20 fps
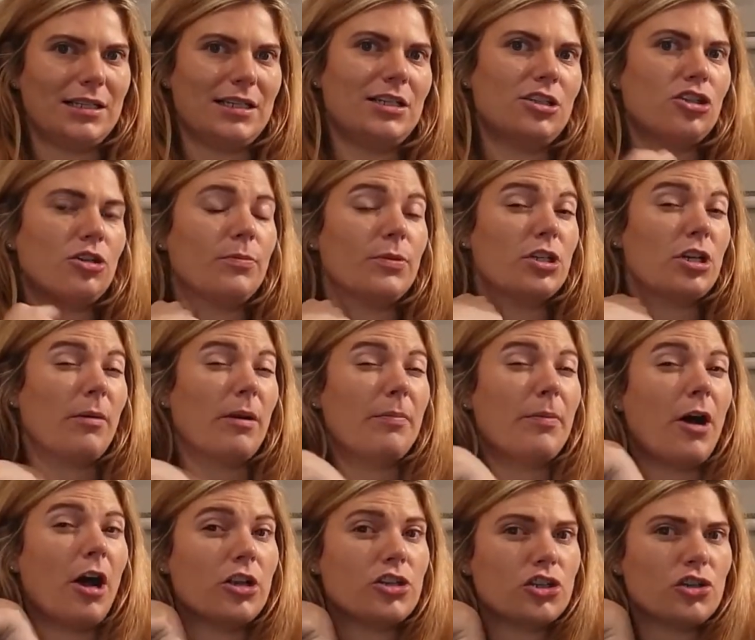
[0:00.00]
these subatomic
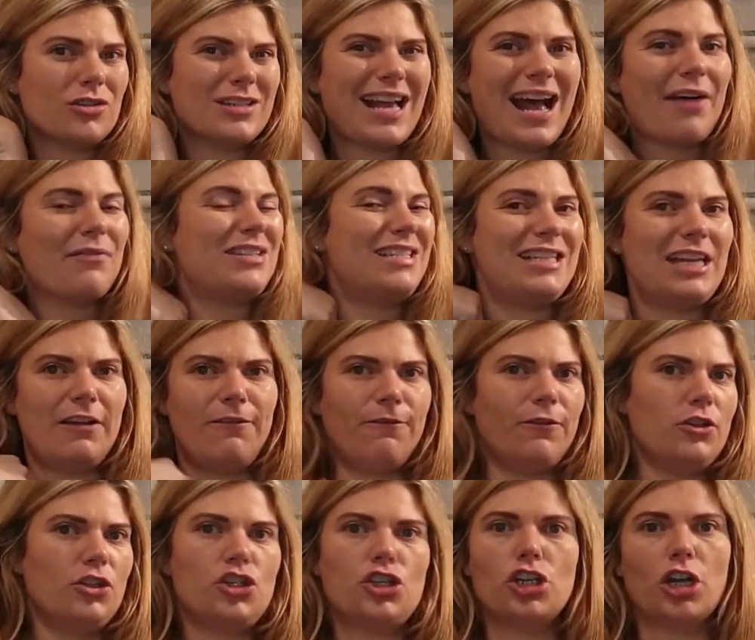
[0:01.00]
particles, have a
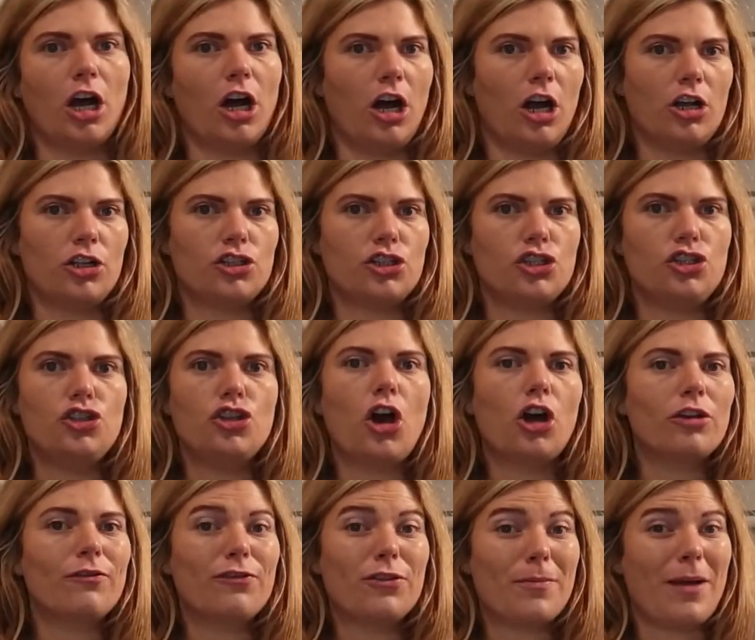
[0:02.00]
different charge.
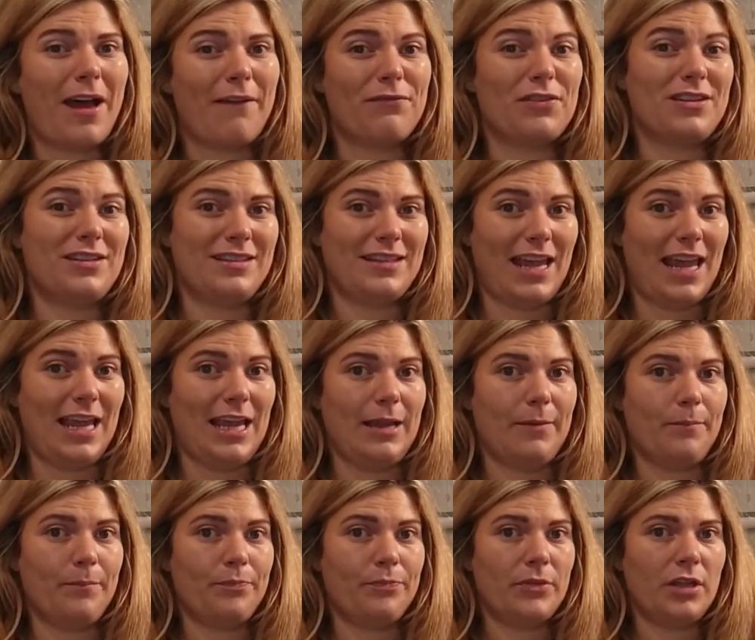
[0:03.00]
None of them have the
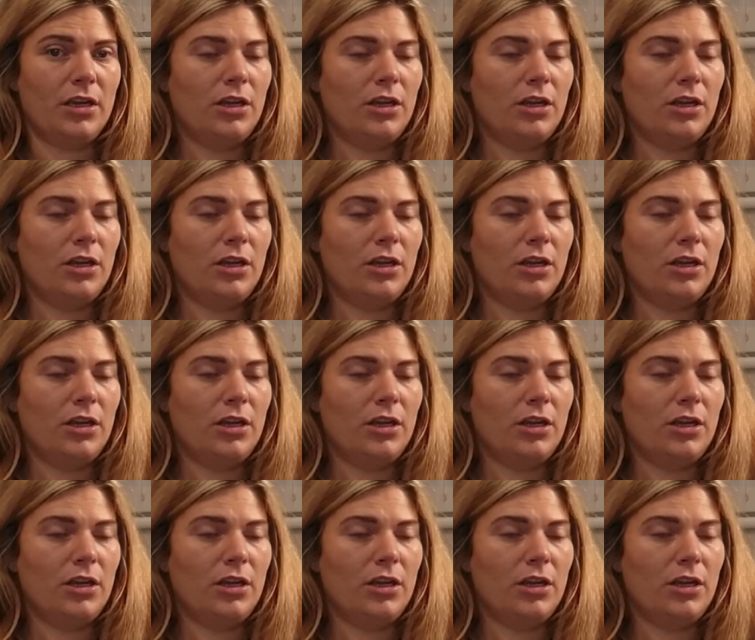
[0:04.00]
same.